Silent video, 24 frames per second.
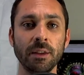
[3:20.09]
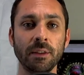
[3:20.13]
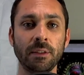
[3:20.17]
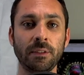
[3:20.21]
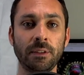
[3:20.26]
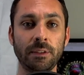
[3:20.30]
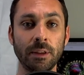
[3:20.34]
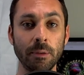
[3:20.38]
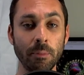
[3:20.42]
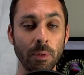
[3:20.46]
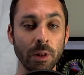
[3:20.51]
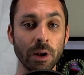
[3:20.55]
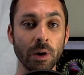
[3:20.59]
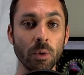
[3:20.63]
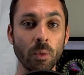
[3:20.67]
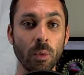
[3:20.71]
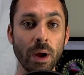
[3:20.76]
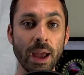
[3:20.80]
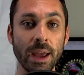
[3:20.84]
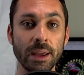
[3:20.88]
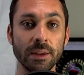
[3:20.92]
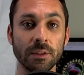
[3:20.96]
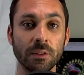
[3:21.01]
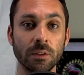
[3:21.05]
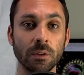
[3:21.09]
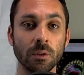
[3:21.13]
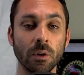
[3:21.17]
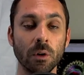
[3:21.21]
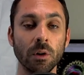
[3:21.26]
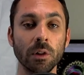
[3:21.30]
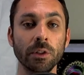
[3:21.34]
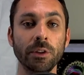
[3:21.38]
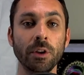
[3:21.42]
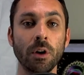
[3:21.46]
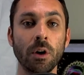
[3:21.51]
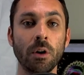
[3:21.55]
similar ways,
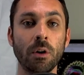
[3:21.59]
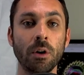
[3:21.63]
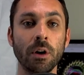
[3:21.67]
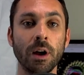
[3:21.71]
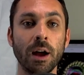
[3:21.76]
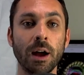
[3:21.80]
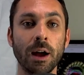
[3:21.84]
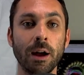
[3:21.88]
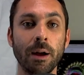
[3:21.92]
although